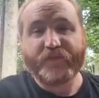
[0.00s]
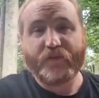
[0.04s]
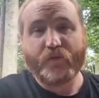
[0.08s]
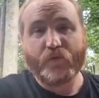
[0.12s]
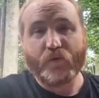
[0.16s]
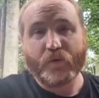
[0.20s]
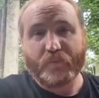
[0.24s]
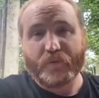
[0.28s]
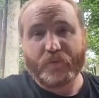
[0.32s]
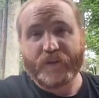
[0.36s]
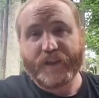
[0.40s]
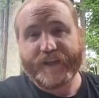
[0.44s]

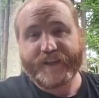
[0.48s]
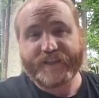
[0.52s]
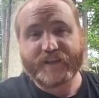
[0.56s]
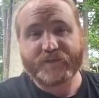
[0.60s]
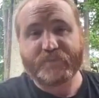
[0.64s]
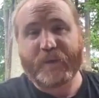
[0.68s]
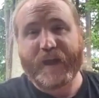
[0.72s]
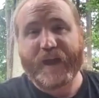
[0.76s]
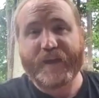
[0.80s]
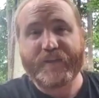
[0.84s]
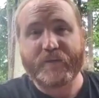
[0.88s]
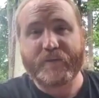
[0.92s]
to a place
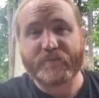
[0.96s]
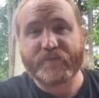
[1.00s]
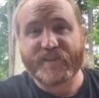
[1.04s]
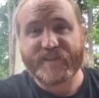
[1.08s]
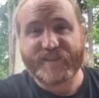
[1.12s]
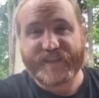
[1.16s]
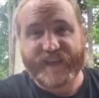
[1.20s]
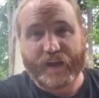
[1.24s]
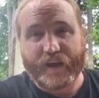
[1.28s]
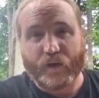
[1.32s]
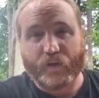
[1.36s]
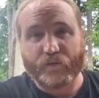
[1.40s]
by
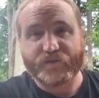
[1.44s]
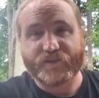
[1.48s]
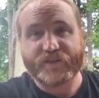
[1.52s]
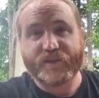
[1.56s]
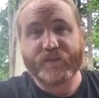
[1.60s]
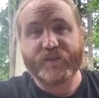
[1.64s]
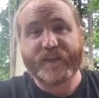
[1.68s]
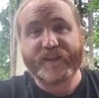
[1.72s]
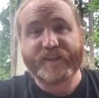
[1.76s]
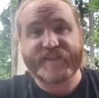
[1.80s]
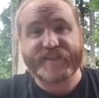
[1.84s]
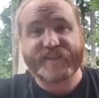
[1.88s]
themselves,
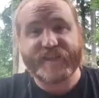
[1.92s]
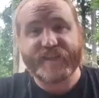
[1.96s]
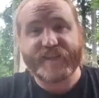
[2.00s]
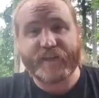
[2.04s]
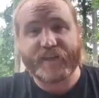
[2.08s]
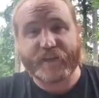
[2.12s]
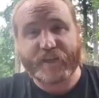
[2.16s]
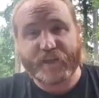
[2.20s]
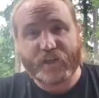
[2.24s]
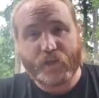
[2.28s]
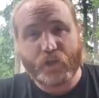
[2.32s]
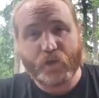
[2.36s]
then they sit in
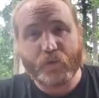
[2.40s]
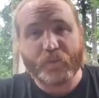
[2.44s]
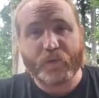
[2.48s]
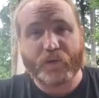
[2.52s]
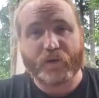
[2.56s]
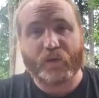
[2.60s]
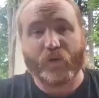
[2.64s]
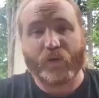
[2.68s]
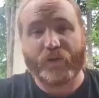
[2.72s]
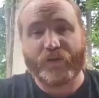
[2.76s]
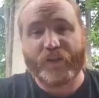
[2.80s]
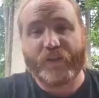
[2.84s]
a
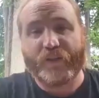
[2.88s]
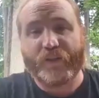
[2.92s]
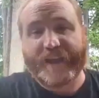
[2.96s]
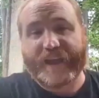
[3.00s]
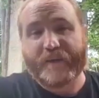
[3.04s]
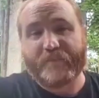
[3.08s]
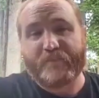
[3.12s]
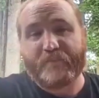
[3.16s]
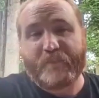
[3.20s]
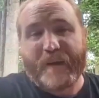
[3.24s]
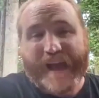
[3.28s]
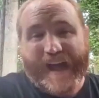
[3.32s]
cubicle, and then they
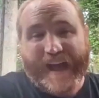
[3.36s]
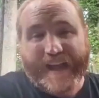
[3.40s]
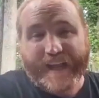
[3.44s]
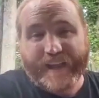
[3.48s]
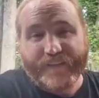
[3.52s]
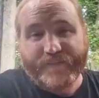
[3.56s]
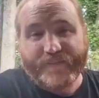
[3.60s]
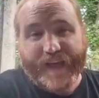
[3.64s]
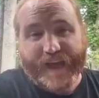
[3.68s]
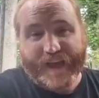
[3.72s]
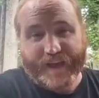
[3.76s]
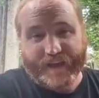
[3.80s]
get back
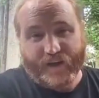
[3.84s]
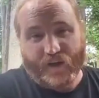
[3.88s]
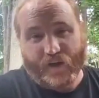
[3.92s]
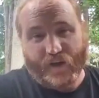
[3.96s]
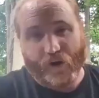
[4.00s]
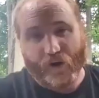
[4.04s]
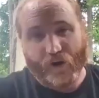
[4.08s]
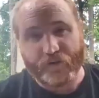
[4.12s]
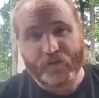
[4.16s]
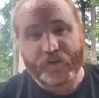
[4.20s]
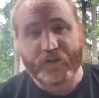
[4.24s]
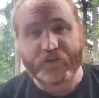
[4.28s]
in that
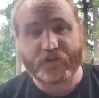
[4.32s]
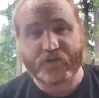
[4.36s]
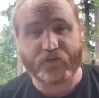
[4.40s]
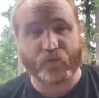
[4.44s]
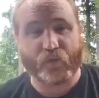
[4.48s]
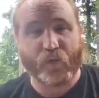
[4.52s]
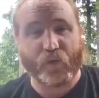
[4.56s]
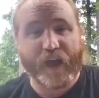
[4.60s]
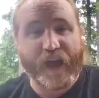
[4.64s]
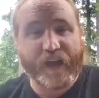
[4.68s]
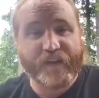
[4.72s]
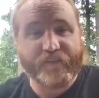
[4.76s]
car and then
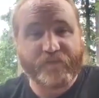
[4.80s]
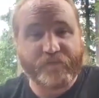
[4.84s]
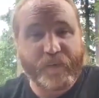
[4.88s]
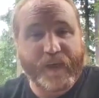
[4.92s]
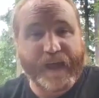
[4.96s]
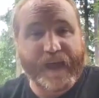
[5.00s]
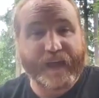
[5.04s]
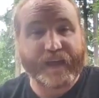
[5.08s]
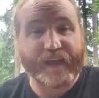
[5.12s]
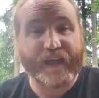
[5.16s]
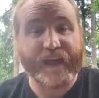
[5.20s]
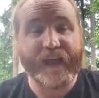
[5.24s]
drive
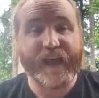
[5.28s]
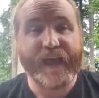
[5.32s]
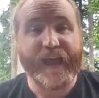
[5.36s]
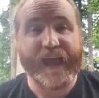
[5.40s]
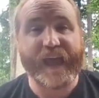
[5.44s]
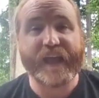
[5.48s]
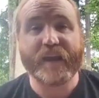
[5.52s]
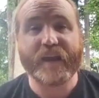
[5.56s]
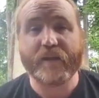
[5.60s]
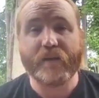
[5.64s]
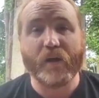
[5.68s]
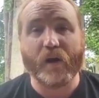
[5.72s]
back.
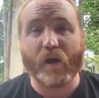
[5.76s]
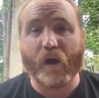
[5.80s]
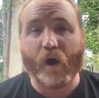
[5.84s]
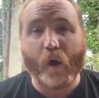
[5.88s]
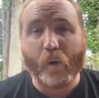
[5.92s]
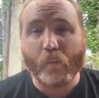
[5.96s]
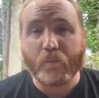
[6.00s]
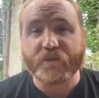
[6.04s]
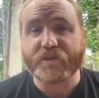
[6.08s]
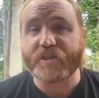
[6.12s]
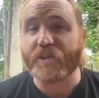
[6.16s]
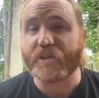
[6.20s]
And
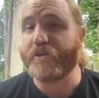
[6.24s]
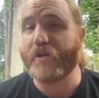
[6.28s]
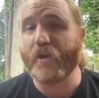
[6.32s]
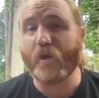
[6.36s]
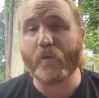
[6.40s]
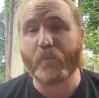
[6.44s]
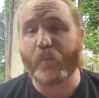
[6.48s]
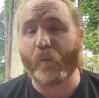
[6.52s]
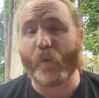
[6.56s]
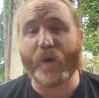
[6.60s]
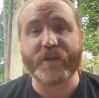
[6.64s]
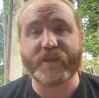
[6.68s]
almost at
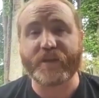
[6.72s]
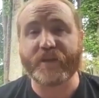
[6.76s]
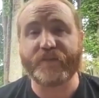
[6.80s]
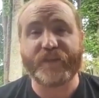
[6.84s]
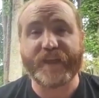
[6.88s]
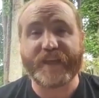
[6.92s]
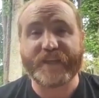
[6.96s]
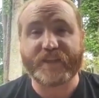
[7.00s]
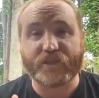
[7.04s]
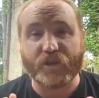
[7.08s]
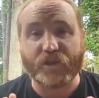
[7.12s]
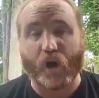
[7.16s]
no point did
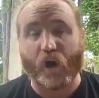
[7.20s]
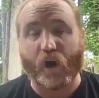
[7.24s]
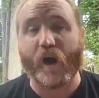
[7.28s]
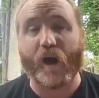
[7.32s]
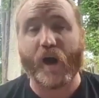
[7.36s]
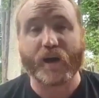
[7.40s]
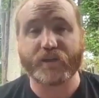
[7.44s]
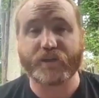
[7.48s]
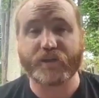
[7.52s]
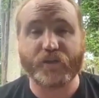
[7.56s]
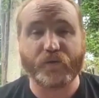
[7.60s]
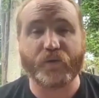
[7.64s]
they
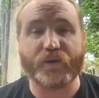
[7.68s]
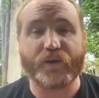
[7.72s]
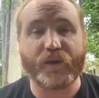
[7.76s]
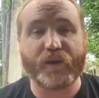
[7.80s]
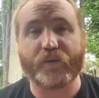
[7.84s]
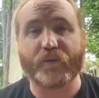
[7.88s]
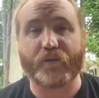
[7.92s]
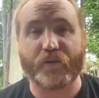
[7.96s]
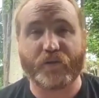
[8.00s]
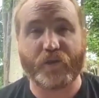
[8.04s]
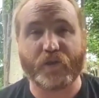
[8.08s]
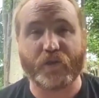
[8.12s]
talk to
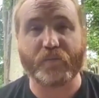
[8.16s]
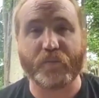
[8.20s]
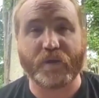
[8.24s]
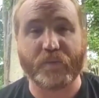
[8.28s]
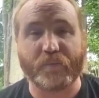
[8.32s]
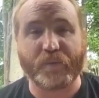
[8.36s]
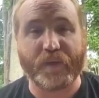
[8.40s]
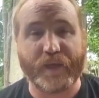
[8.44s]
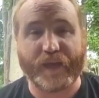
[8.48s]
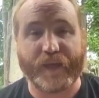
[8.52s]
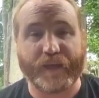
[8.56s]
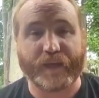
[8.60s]
another human
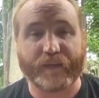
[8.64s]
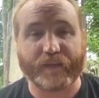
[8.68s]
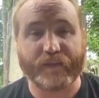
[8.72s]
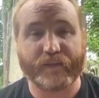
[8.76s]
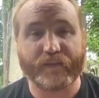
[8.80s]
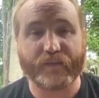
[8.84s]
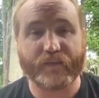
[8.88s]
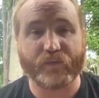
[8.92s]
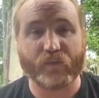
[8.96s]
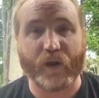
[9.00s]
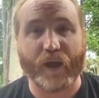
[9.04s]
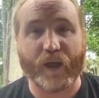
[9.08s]
being,
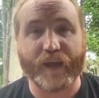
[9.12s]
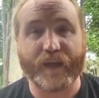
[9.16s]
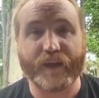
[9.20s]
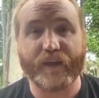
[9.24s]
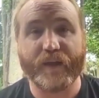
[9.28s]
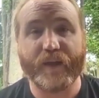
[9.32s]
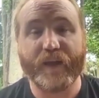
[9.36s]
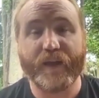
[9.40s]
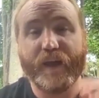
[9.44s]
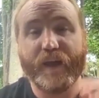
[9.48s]
right?